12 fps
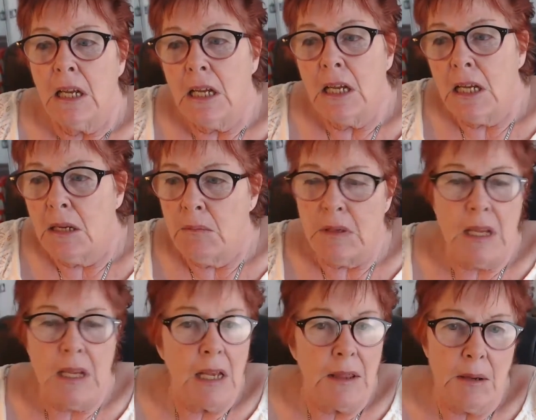
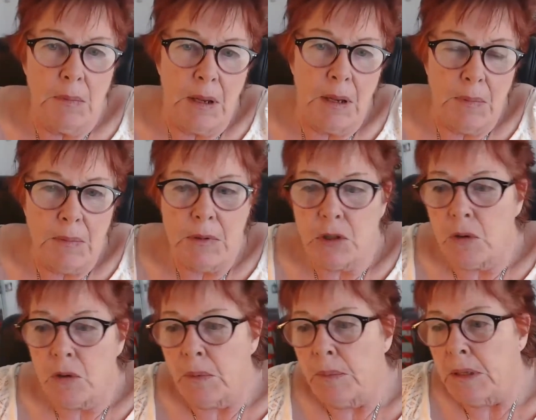Yeah, they may be
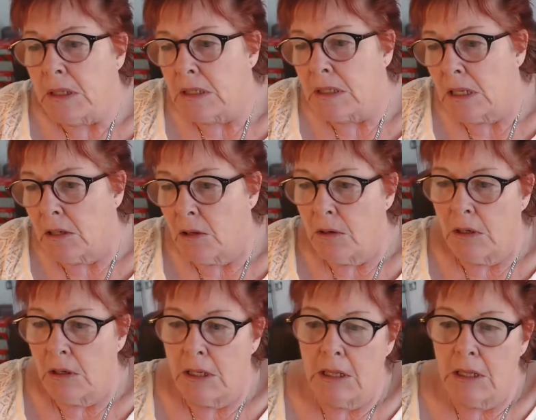miserable because they're lonely.